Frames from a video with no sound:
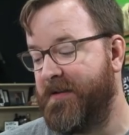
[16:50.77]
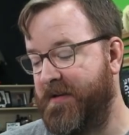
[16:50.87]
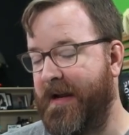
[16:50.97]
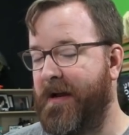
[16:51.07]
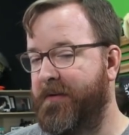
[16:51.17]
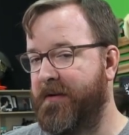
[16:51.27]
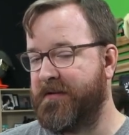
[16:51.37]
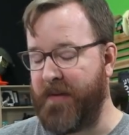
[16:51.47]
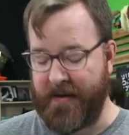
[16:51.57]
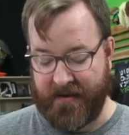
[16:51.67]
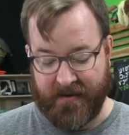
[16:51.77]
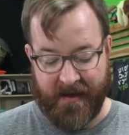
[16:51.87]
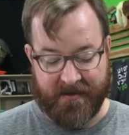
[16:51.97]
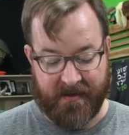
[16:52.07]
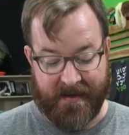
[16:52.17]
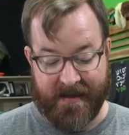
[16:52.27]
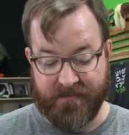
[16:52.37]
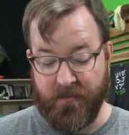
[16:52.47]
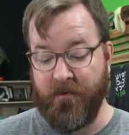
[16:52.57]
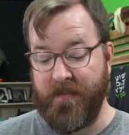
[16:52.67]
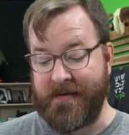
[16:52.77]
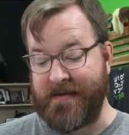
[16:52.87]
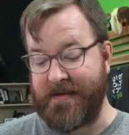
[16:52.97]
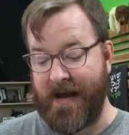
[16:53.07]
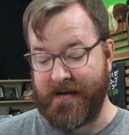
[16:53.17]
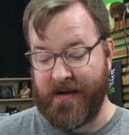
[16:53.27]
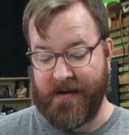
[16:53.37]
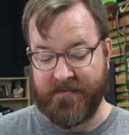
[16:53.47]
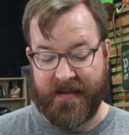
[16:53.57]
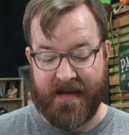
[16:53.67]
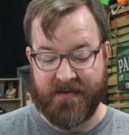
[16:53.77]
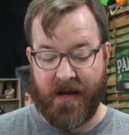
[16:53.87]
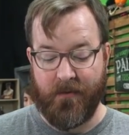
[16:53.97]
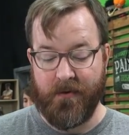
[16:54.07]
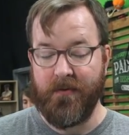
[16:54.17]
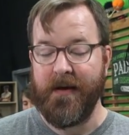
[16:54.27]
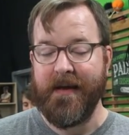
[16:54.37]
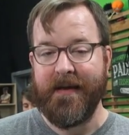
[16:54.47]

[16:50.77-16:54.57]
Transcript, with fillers: Check out their expanding collection. That's movement.com slash A W U,